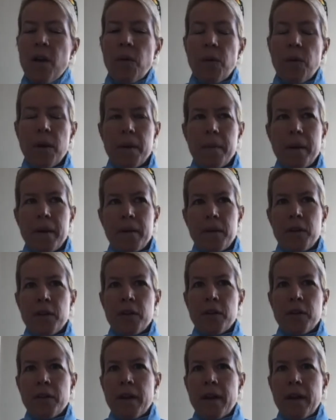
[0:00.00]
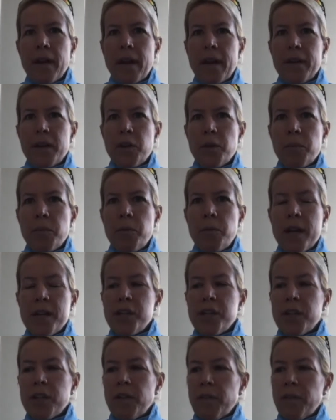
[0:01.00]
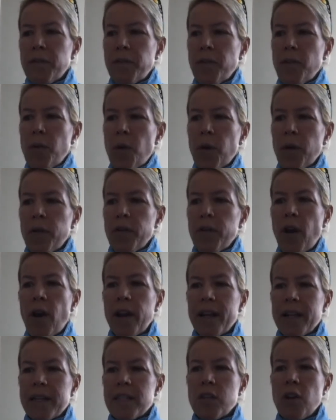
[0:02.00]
What about your impression of orthotics?